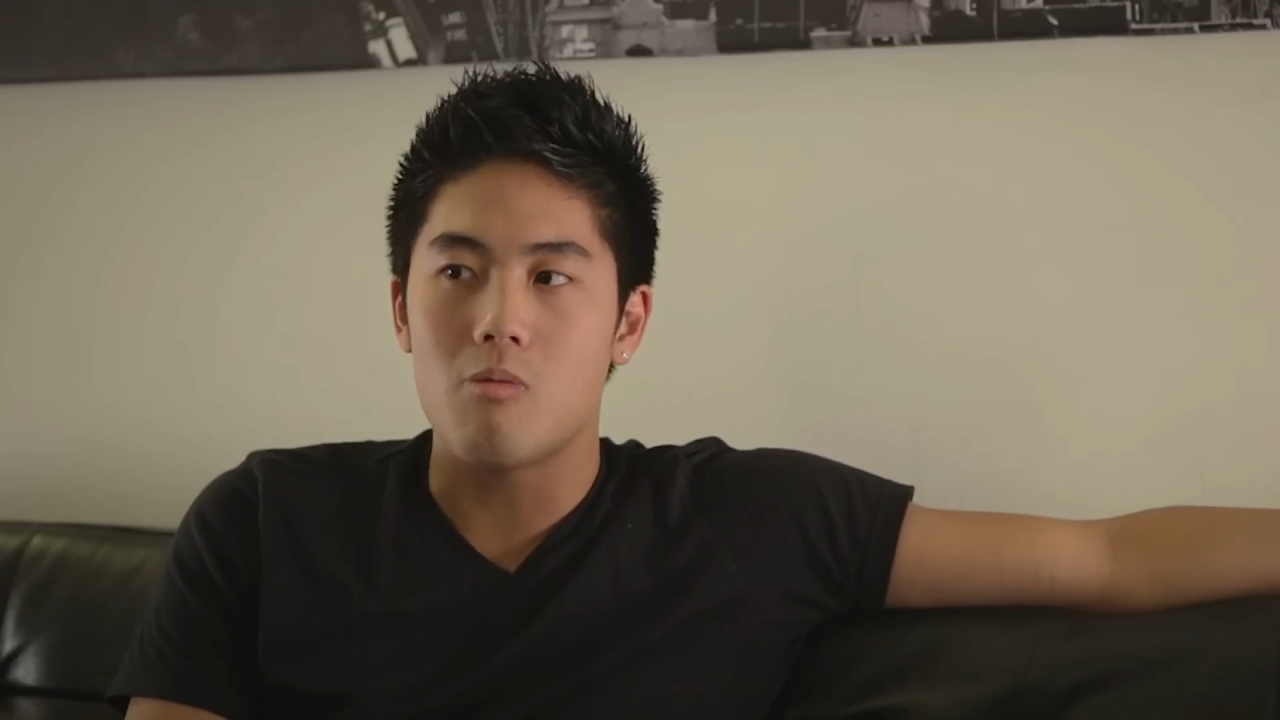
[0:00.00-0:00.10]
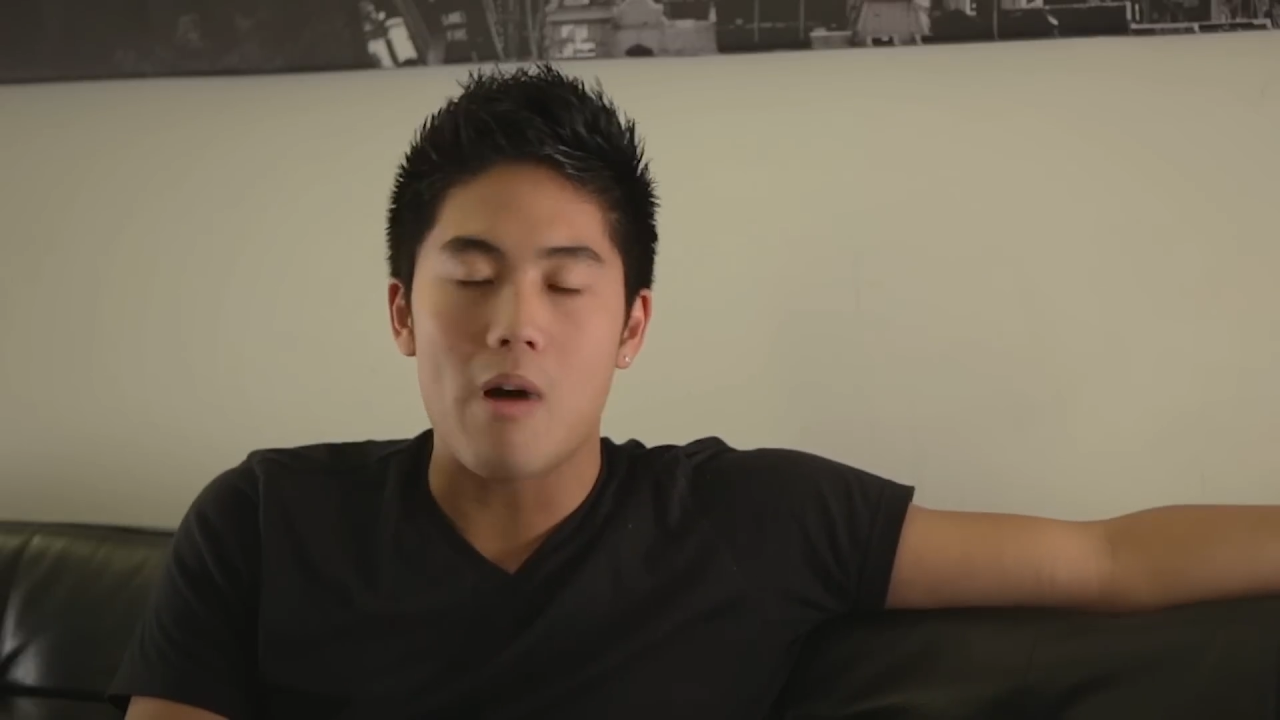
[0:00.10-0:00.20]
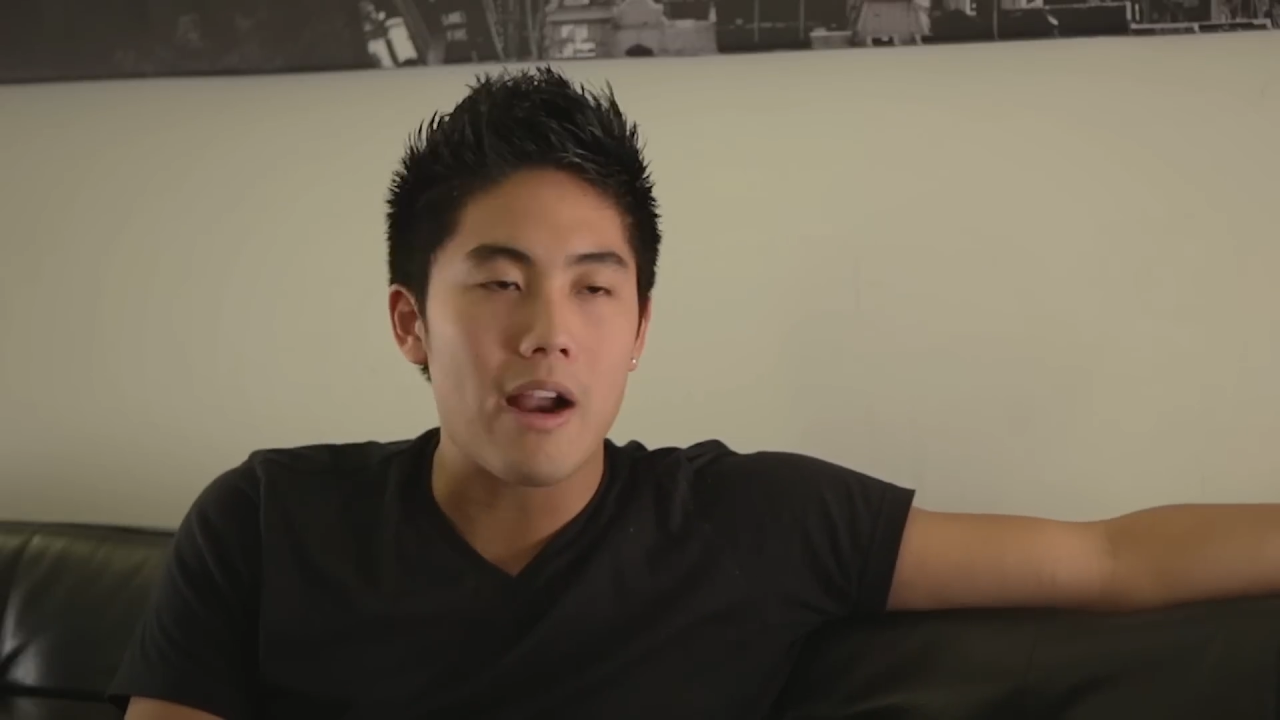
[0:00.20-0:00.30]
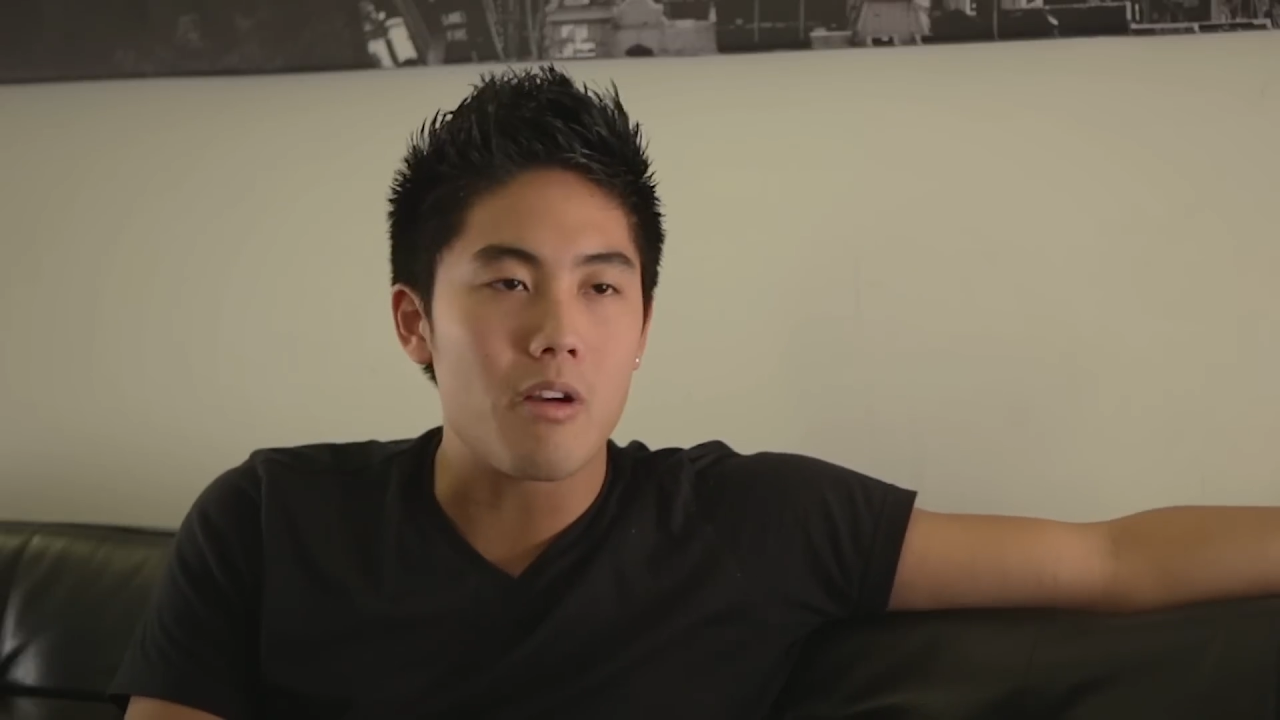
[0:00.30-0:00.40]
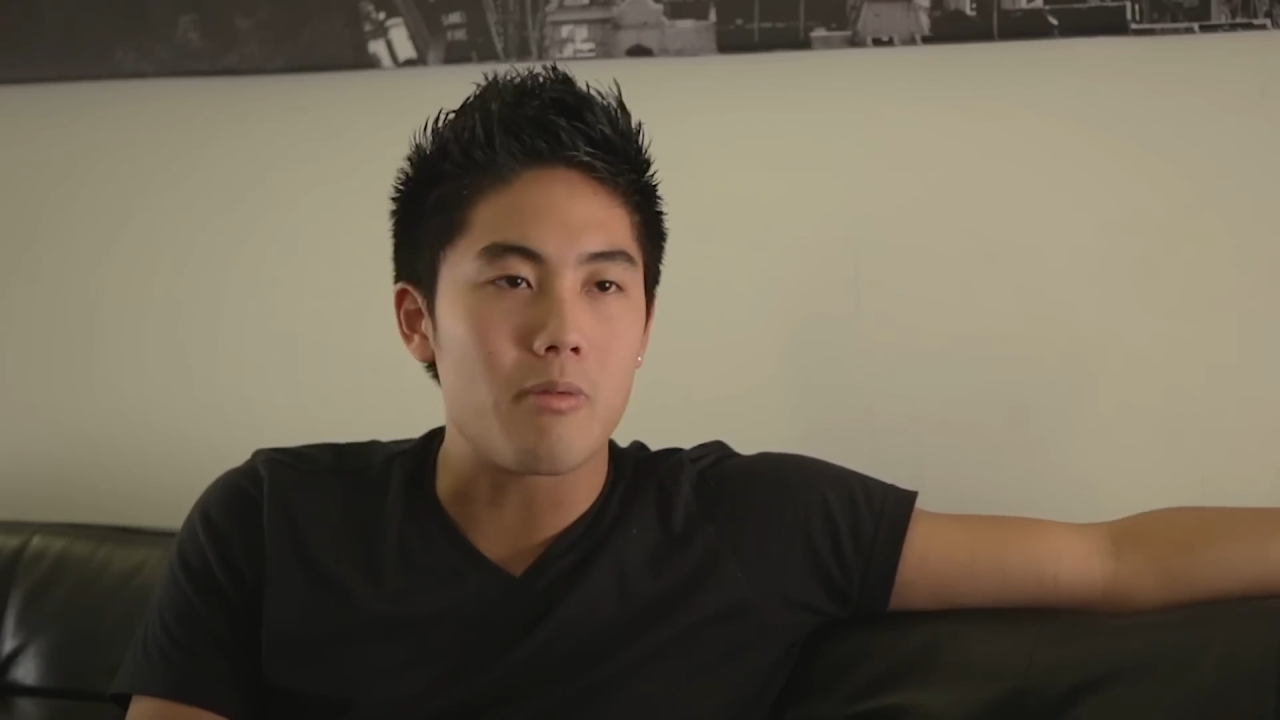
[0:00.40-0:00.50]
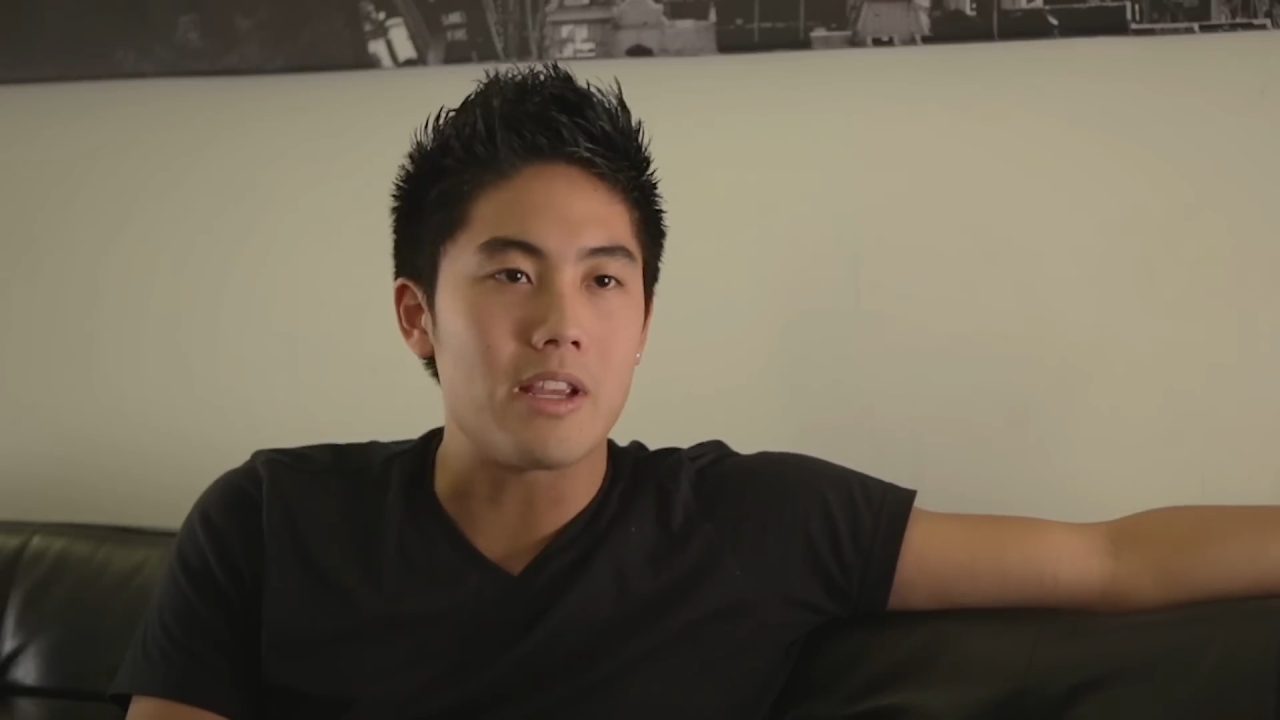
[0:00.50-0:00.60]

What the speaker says: why aren't we